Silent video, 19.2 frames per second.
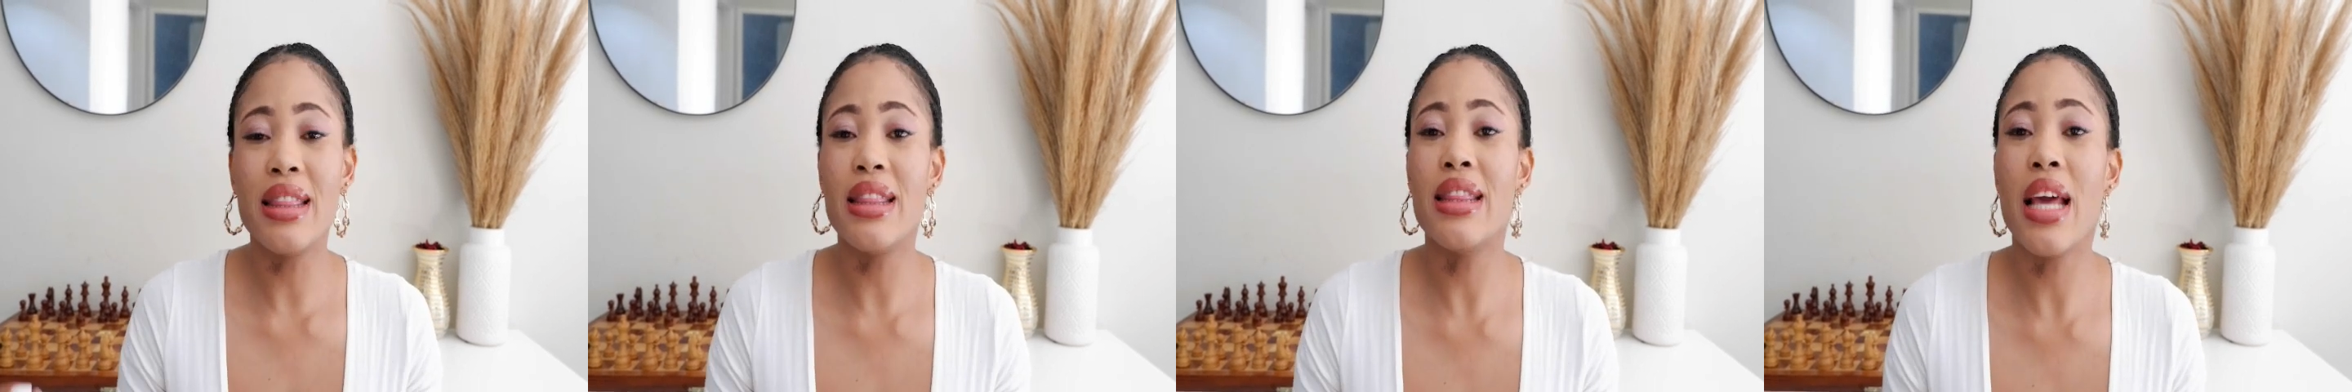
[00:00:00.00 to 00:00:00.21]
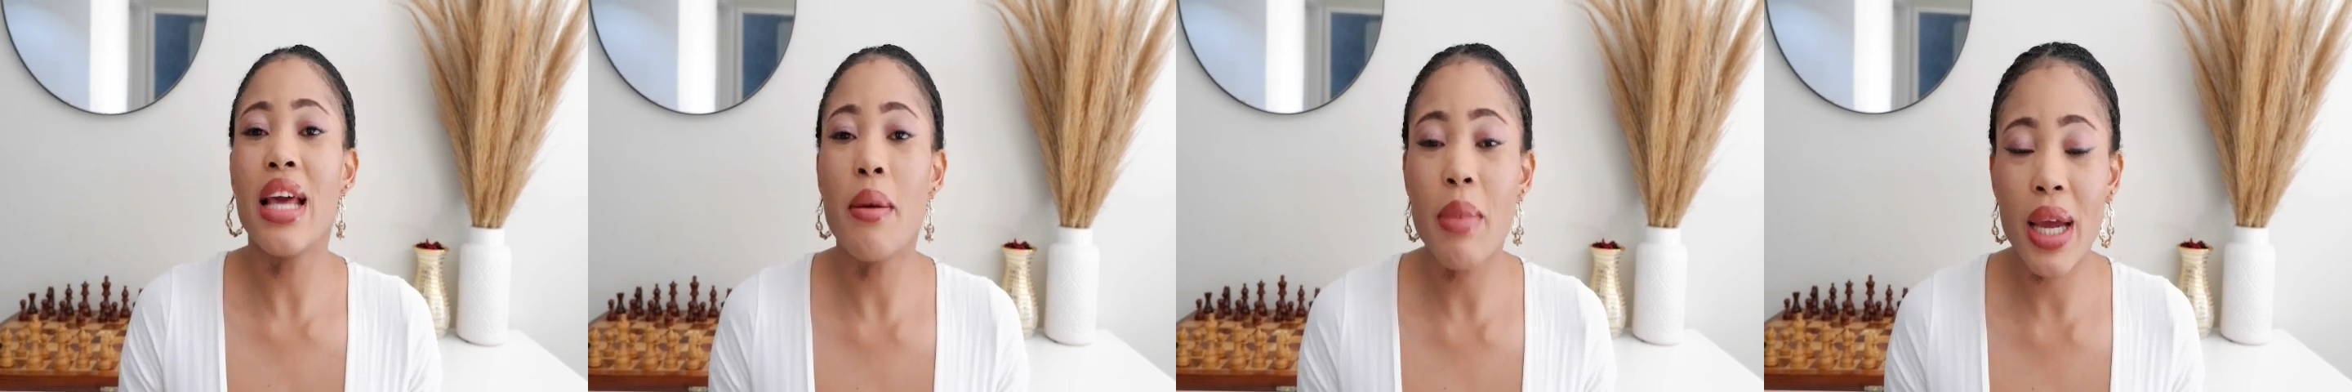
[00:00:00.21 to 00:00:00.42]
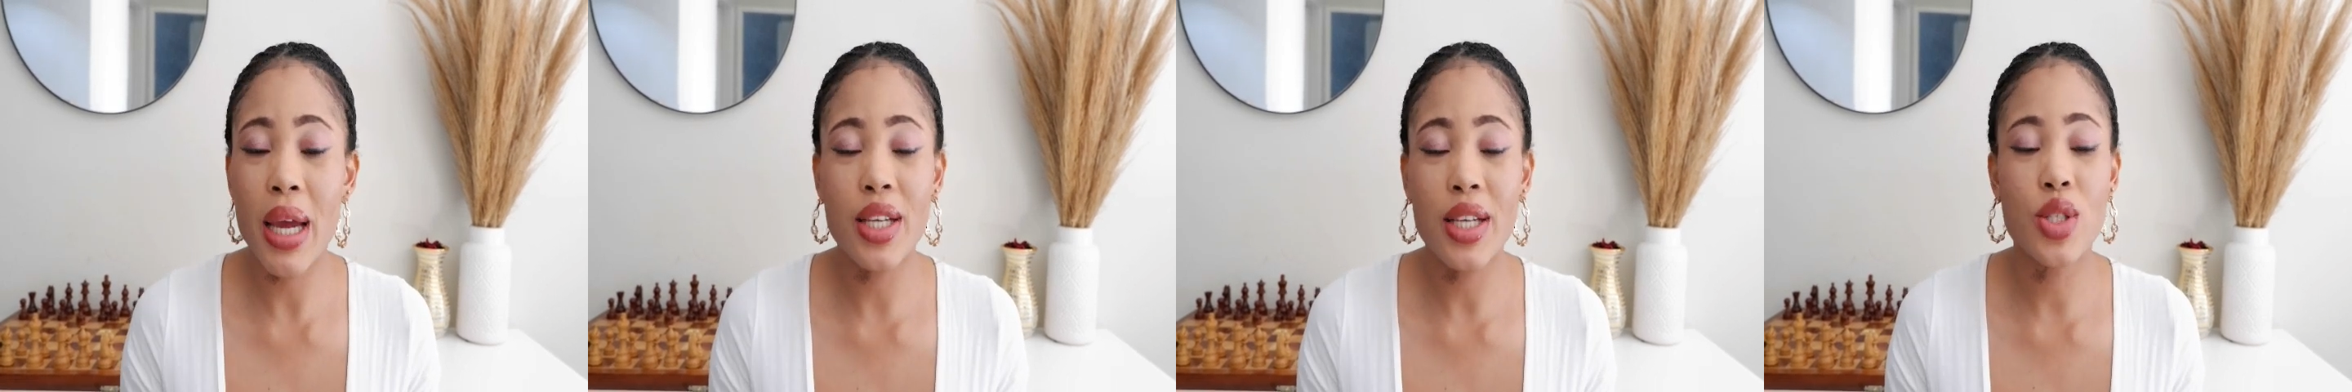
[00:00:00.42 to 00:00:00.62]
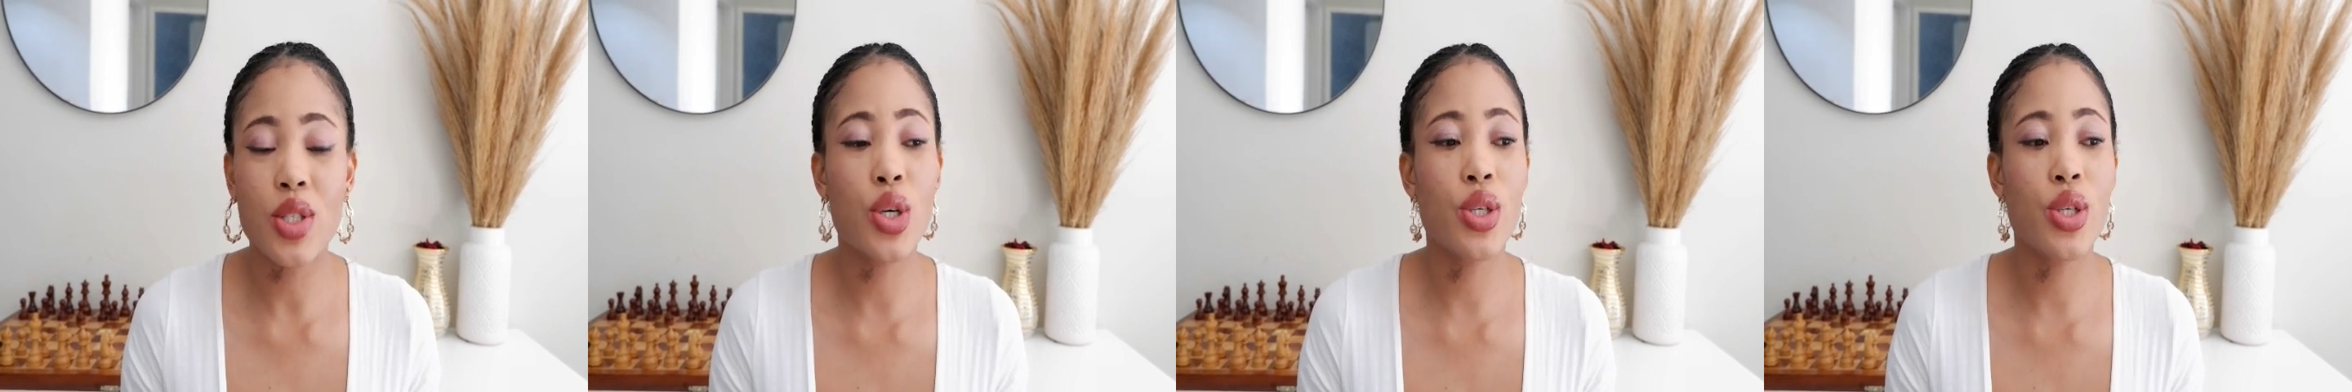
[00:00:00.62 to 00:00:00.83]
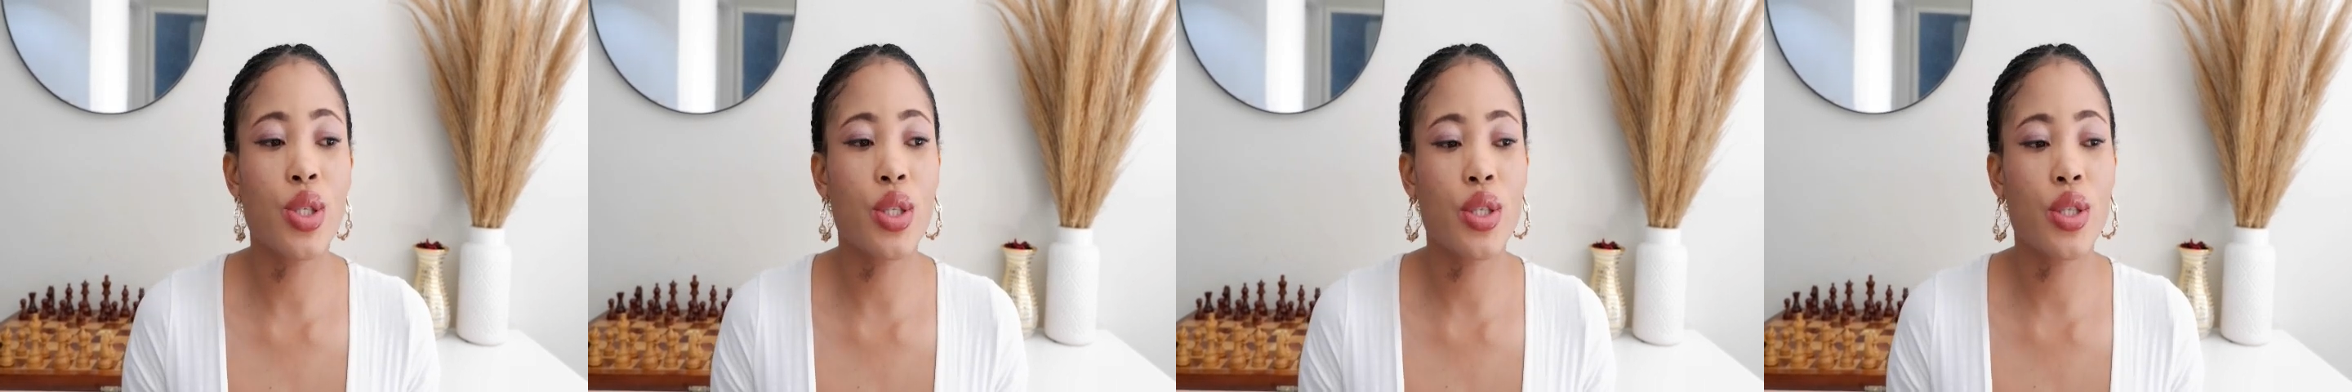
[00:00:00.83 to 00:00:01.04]
naming it
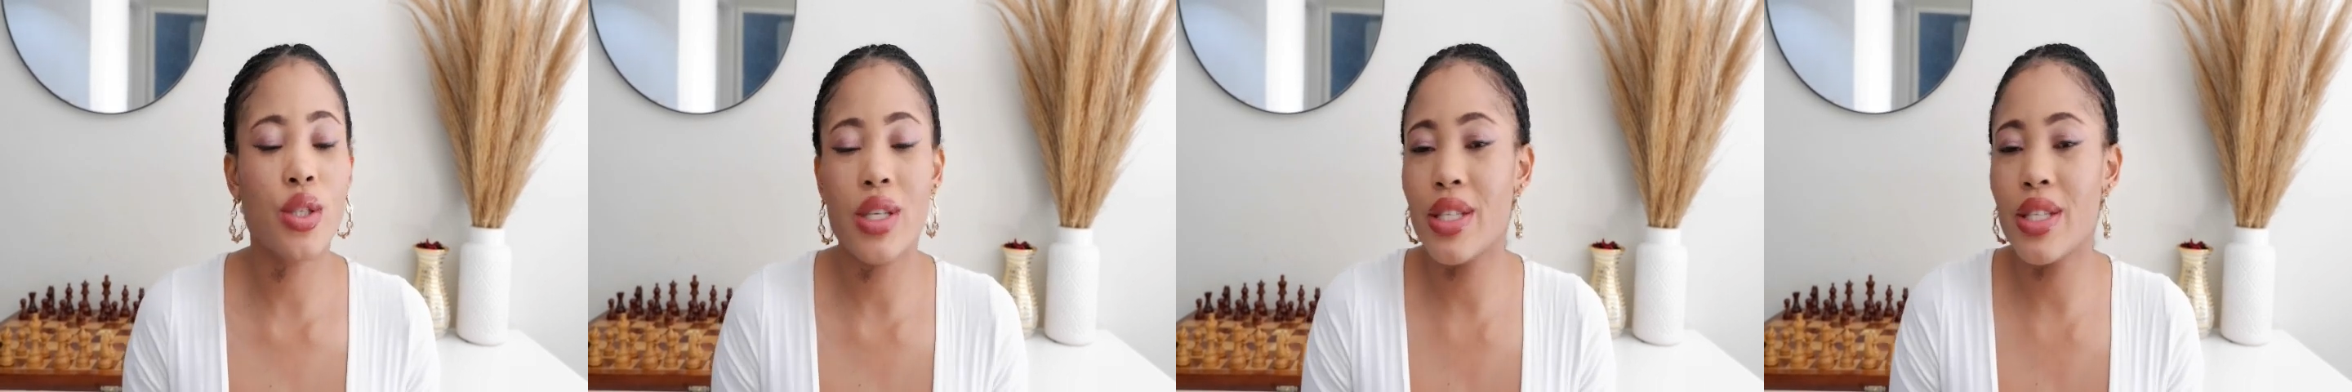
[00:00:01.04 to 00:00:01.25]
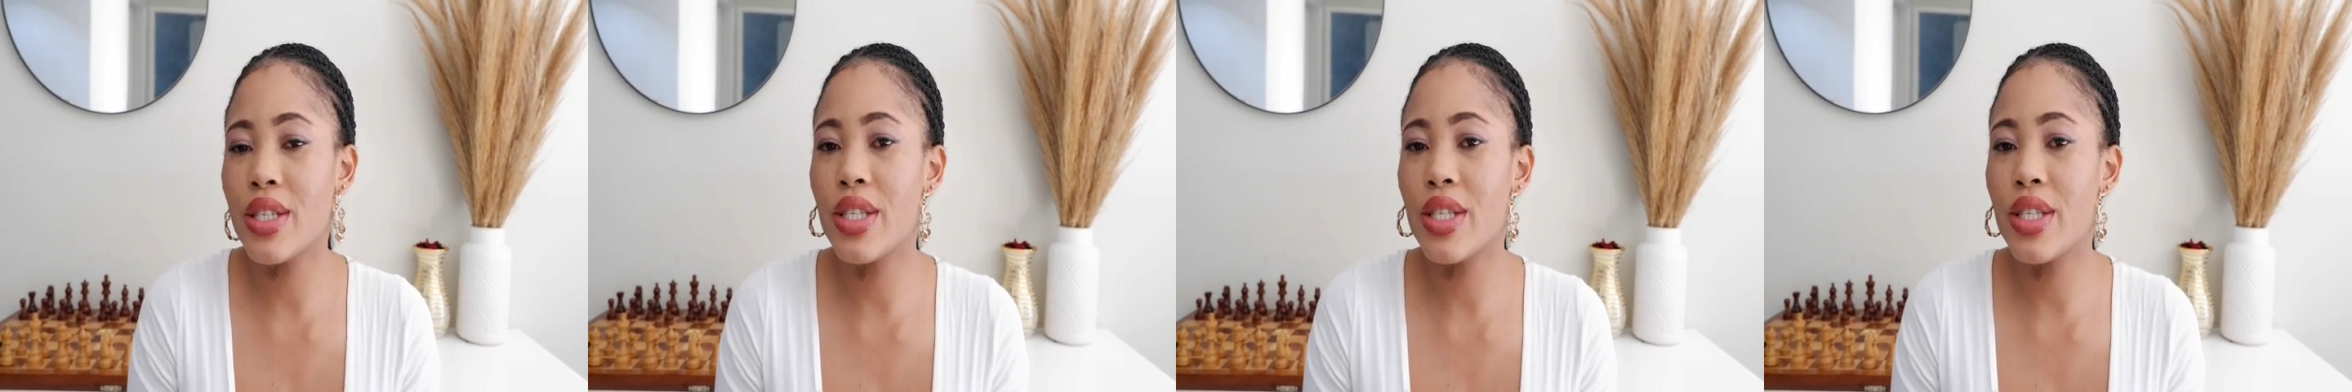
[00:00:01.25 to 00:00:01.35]
because